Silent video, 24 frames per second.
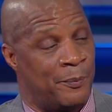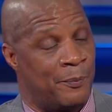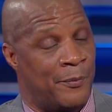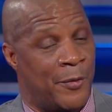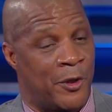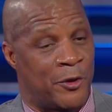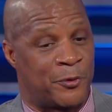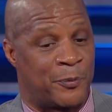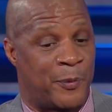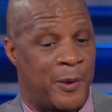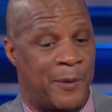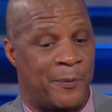
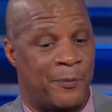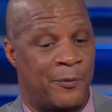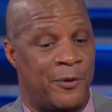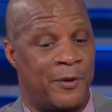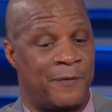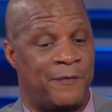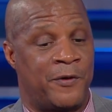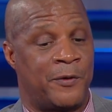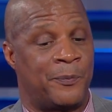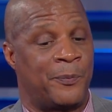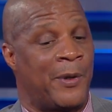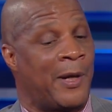Most people,
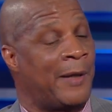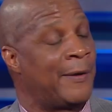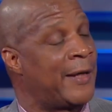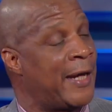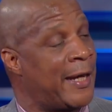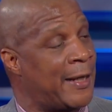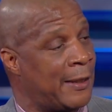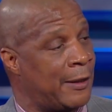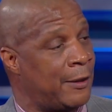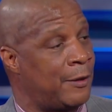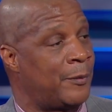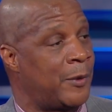if you probably
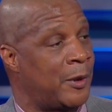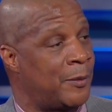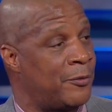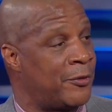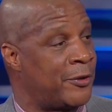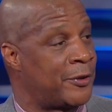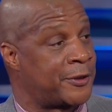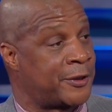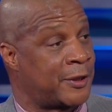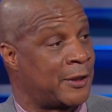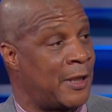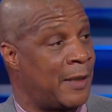had a little bit
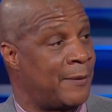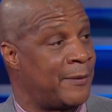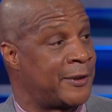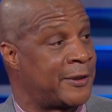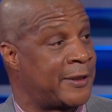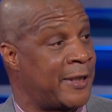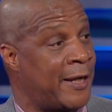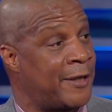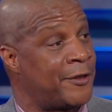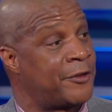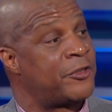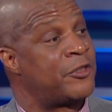more celebrity
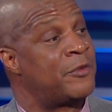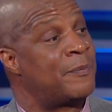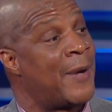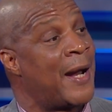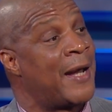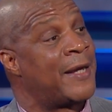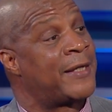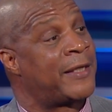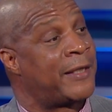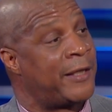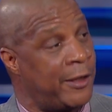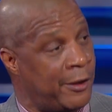status, you
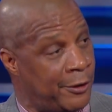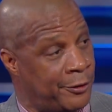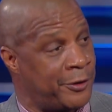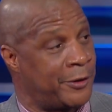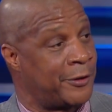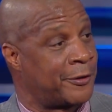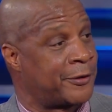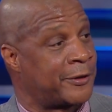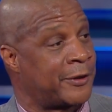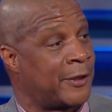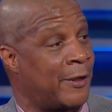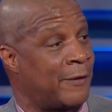might kill
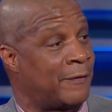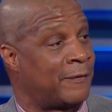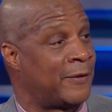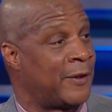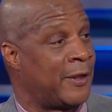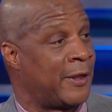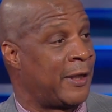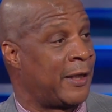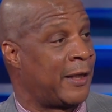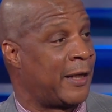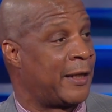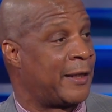yourself
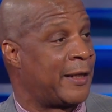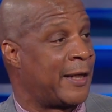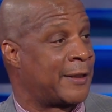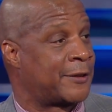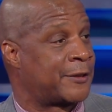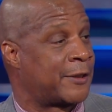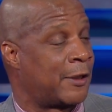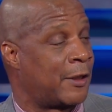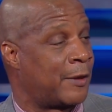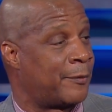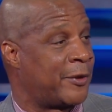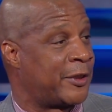in that
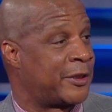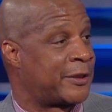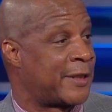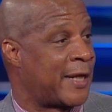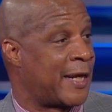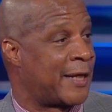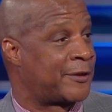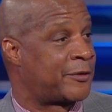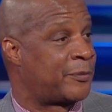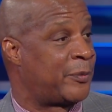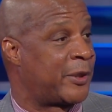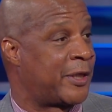celebrity
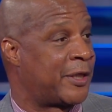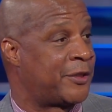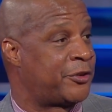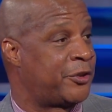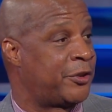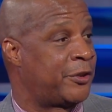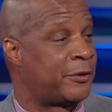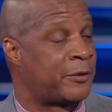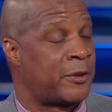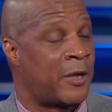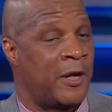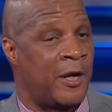status because
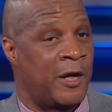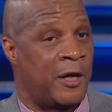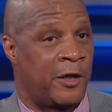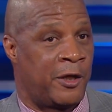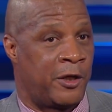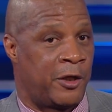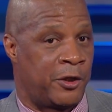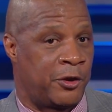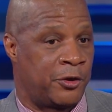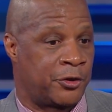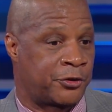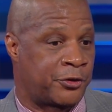
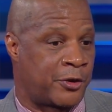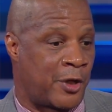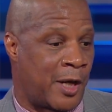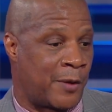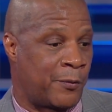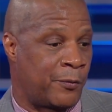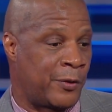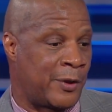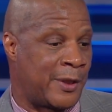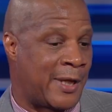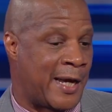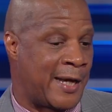you
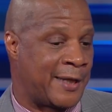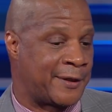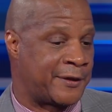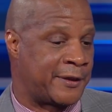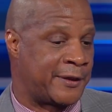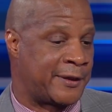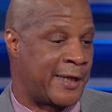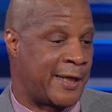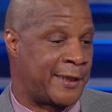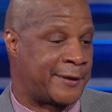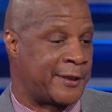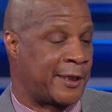start
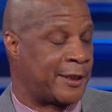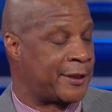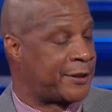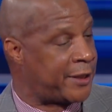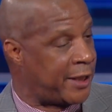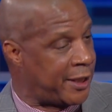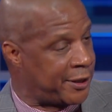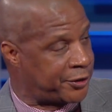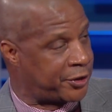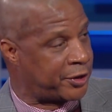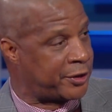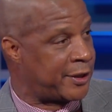realizing that the
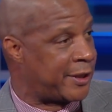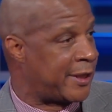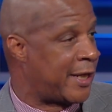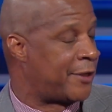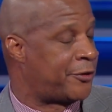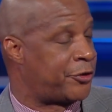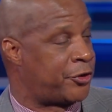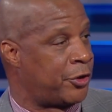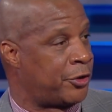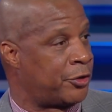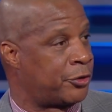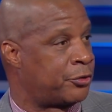attention
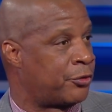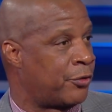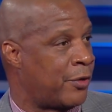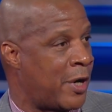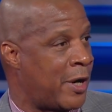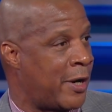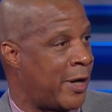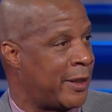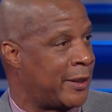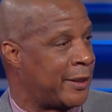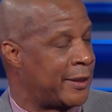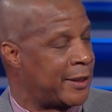that you're
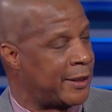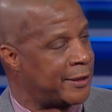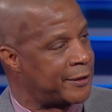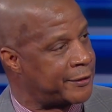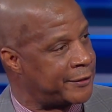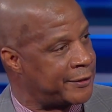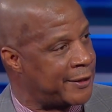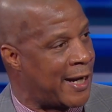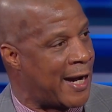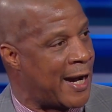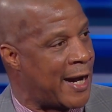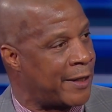drawing
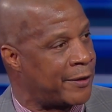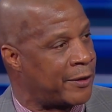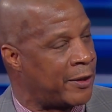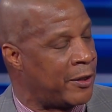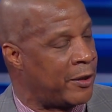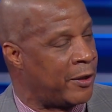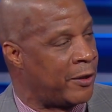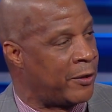is not